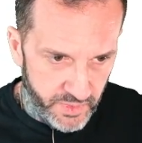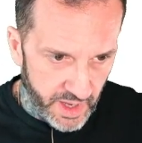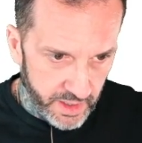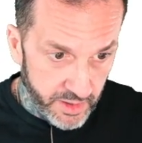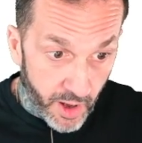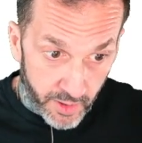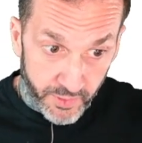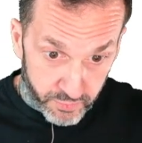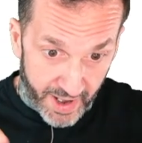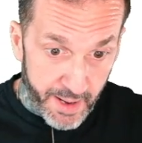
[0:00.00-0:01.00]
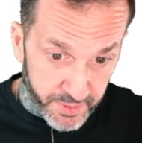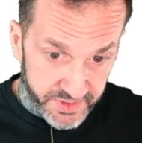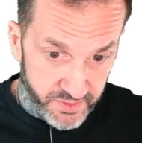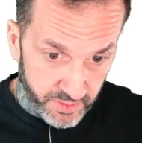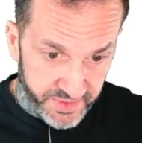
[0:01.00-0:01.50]
uh, call the wrapper
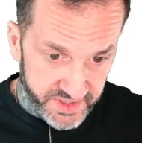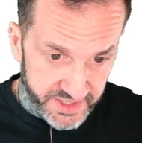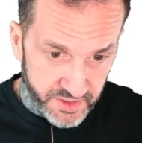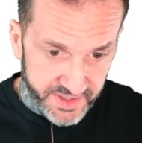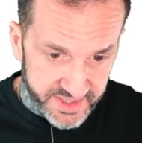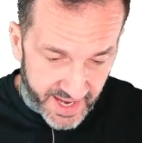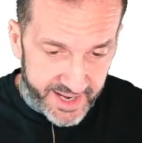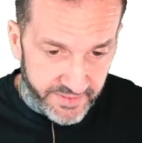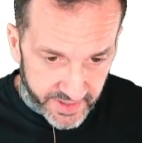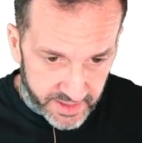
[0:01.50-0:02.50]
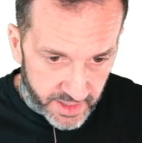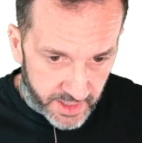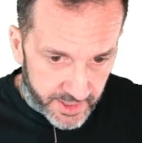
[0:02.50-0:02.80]
store procedure inside of it.